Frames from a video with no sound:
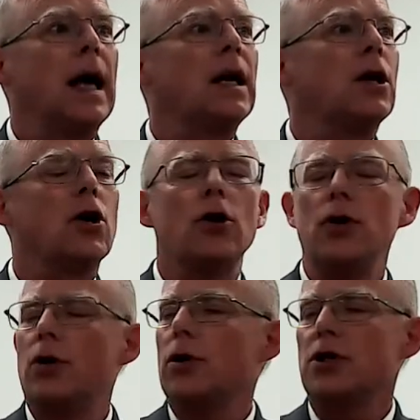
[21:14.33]
and
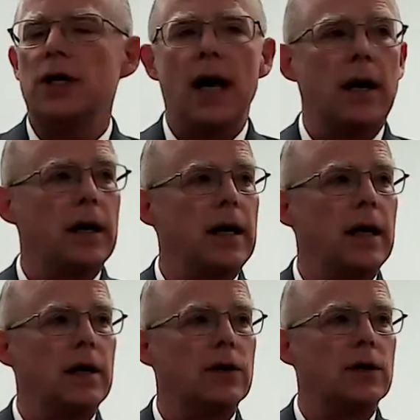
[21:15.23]
including Christianity.
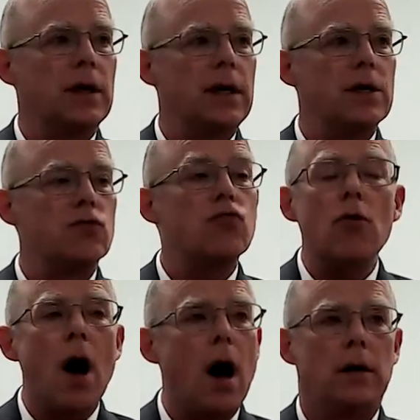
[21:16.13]
It is it is
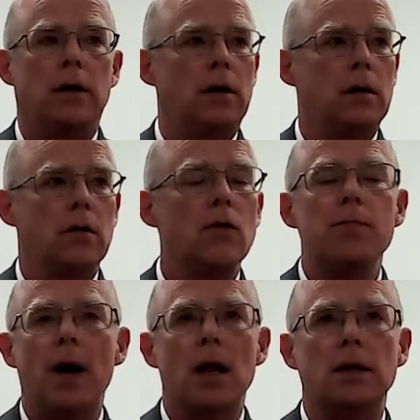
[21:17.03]
rotten
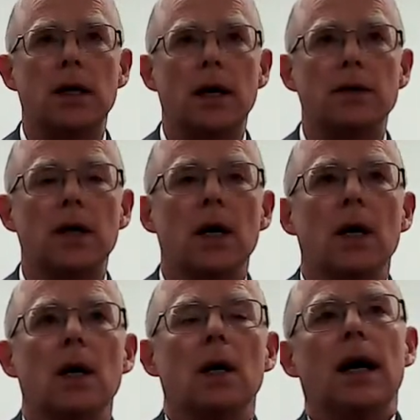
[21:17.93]
with politics.
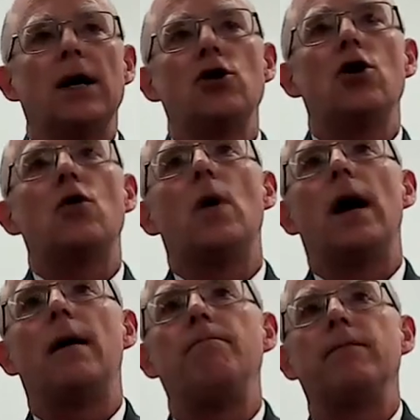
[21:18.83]
And, you know,
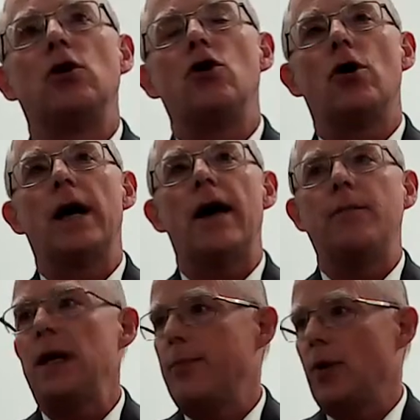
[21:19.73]
um, you're going to
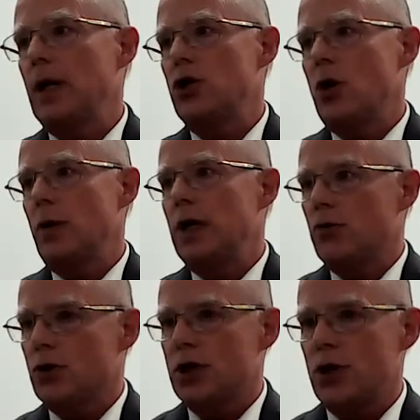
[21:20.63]
have people that show an
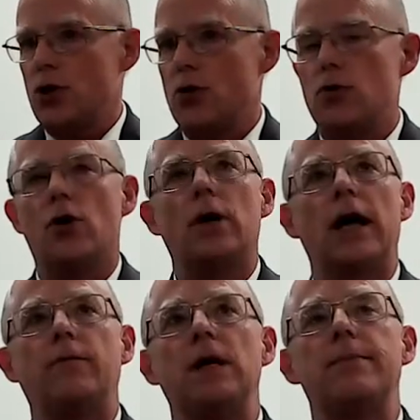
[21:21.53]
interest in you. You're going
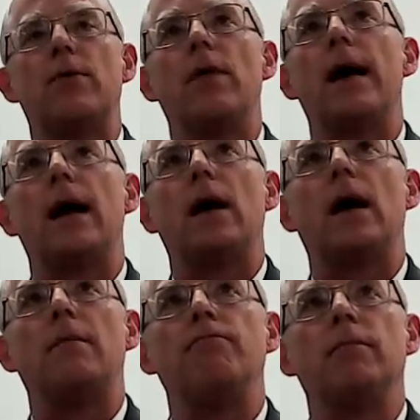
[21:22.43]
to have people that,
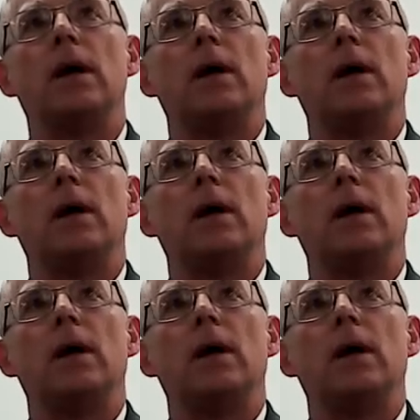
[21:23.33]
um,